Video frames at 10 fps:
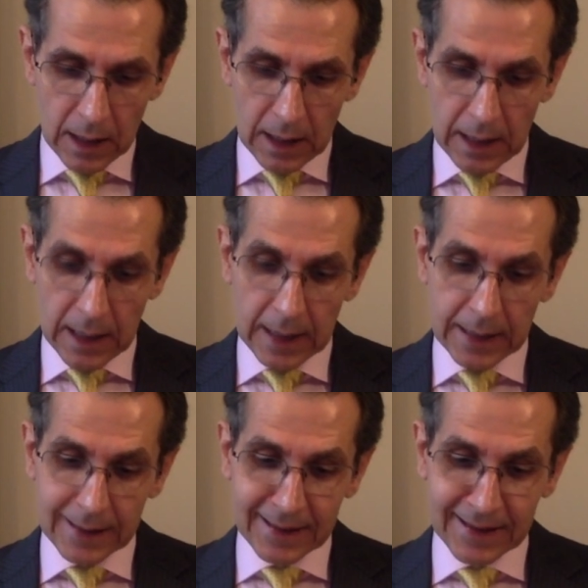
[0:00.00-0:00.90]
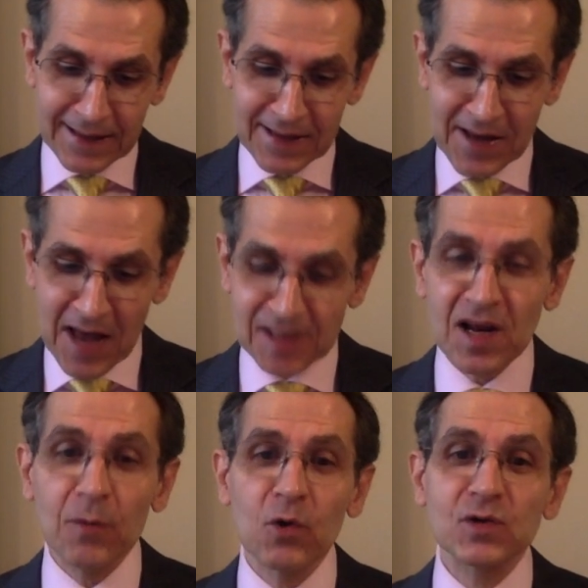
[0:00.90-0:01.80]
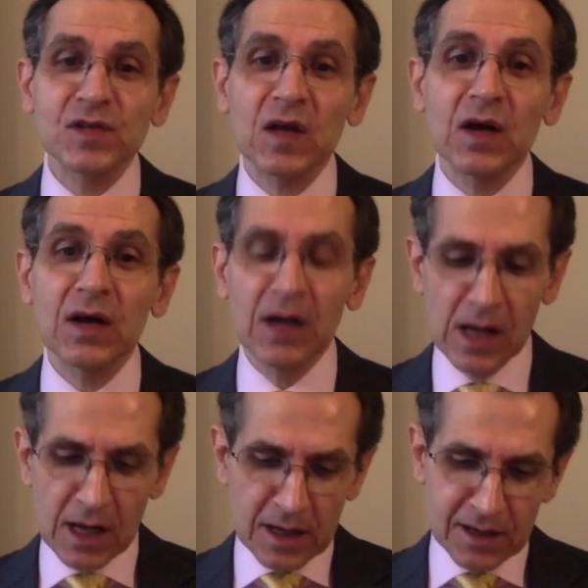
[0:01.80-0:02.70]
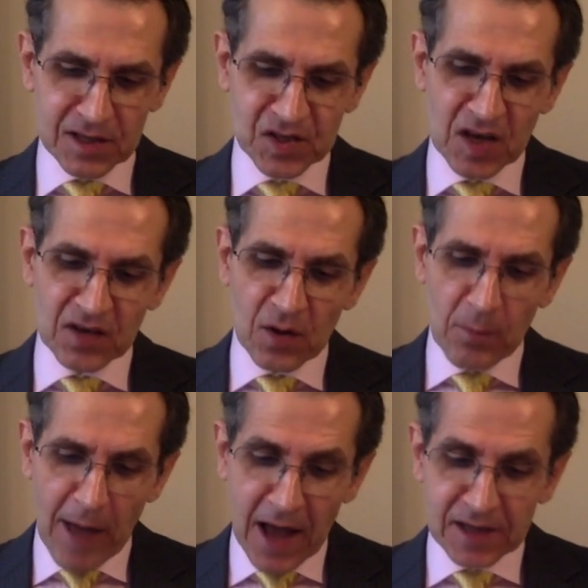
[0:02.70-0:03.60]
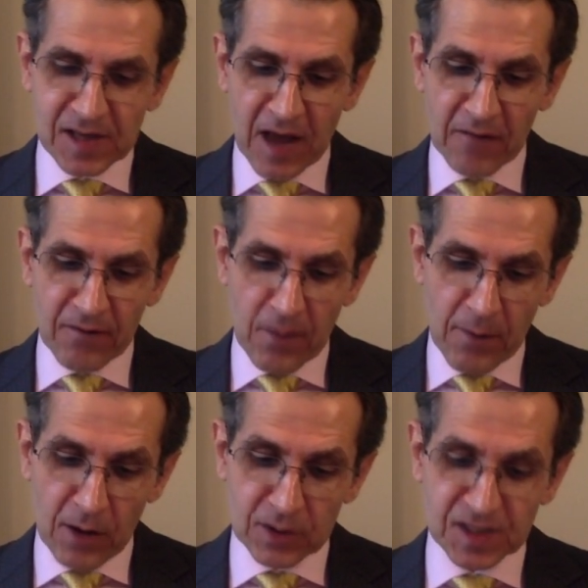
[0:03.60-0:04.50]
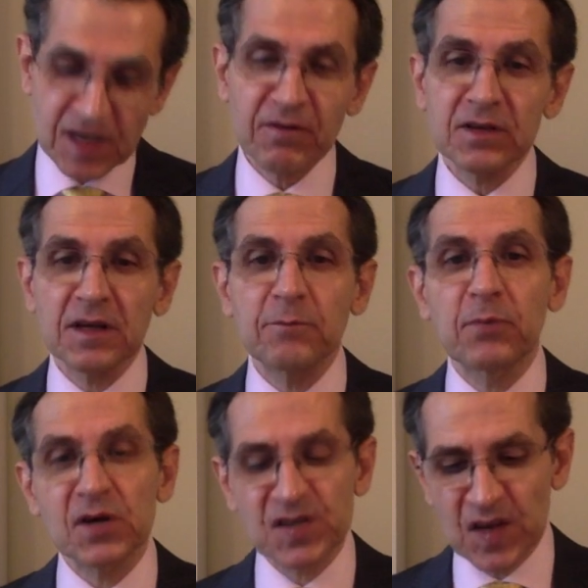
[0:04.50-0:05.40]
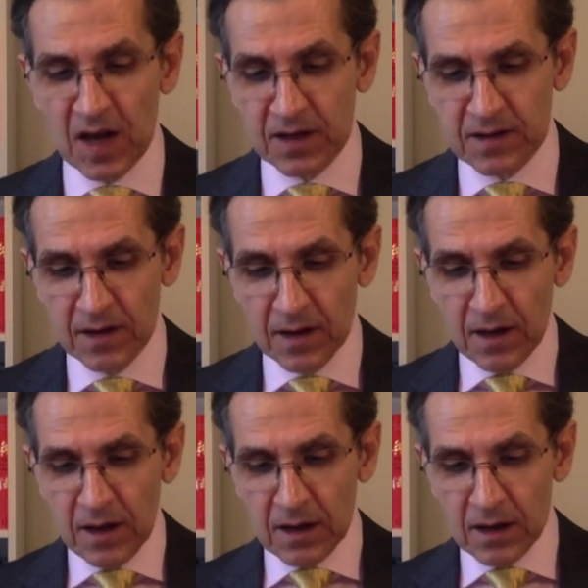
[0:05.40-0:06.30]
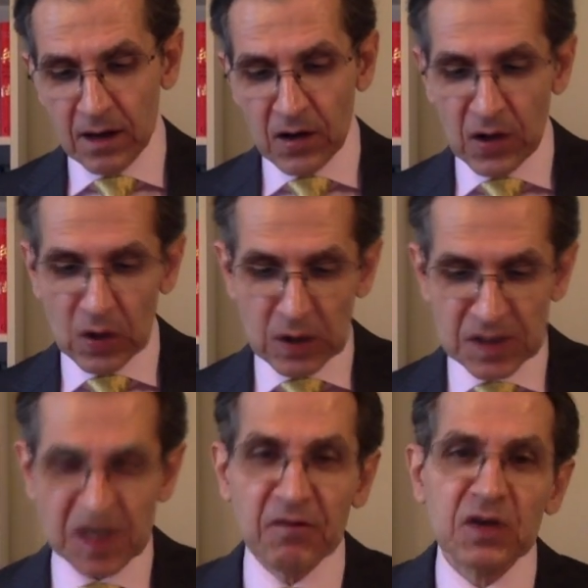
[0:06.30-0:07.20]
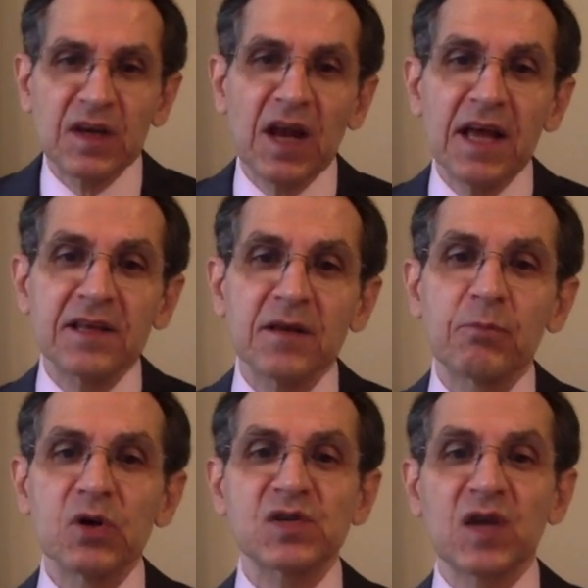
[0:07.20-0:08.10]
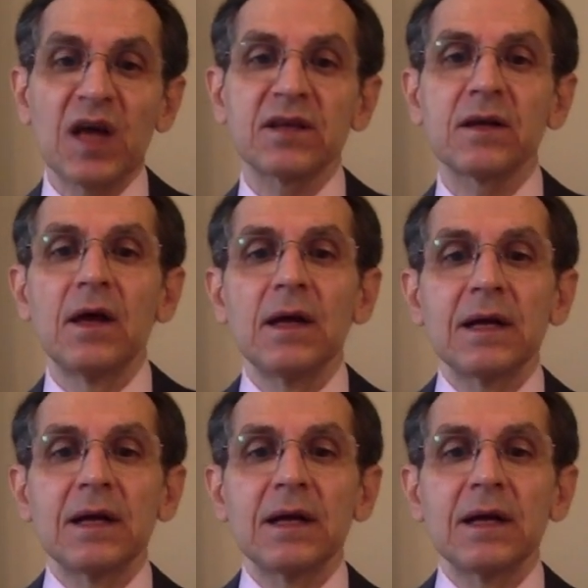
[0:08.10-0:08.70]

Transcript: Uh, uh, it has almost uh, uh, central banks have about 17 percent, uh, 17, 18 percent.